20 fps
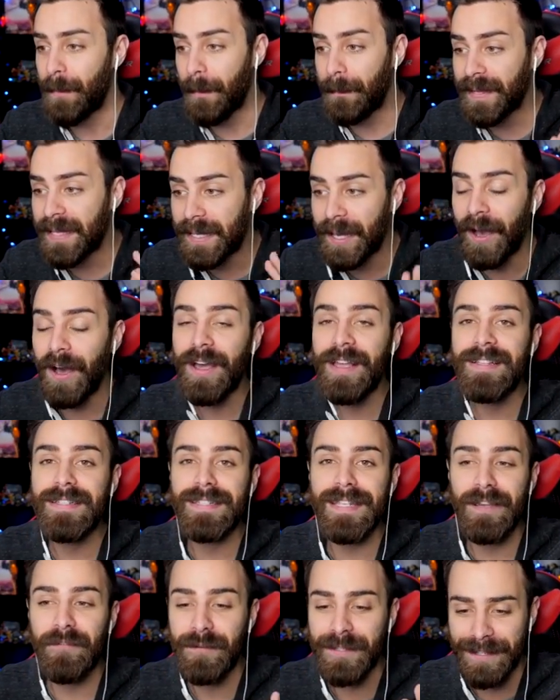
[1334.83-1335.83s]
But
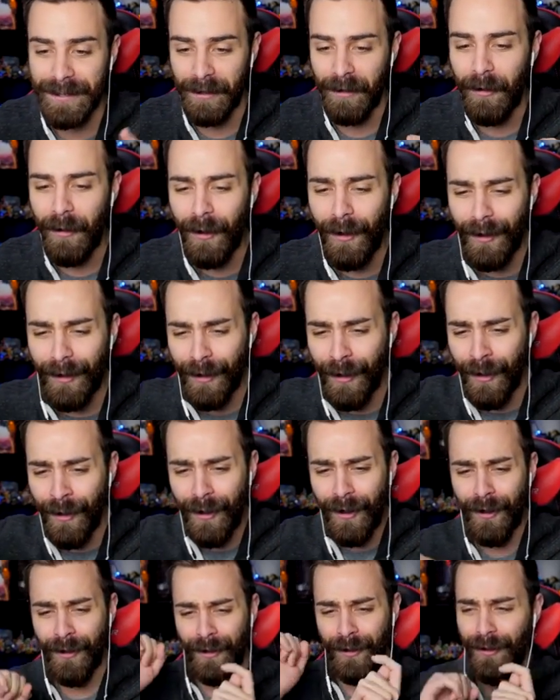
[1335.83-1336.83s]
because it was...
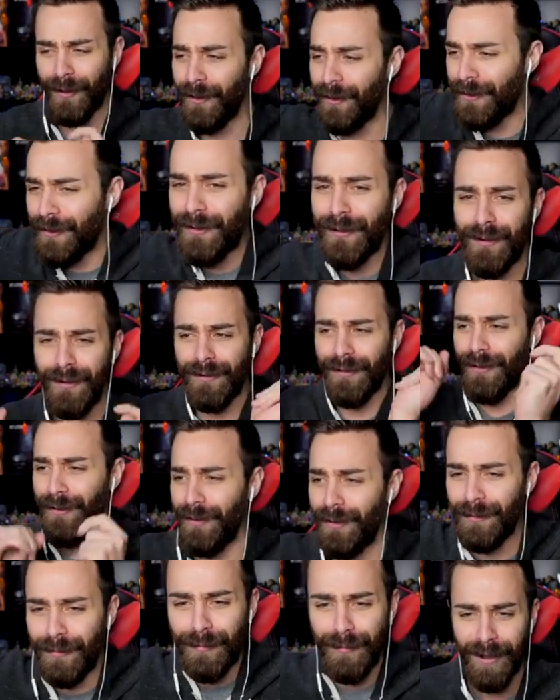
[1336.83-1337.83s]

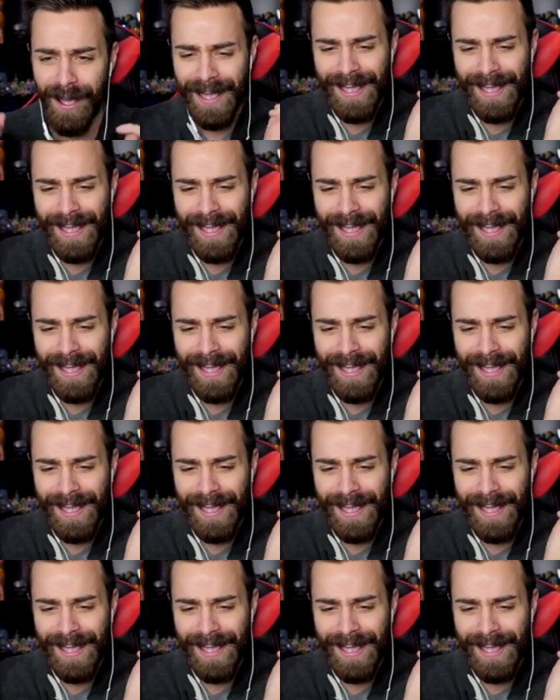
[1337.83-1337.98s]
Oh,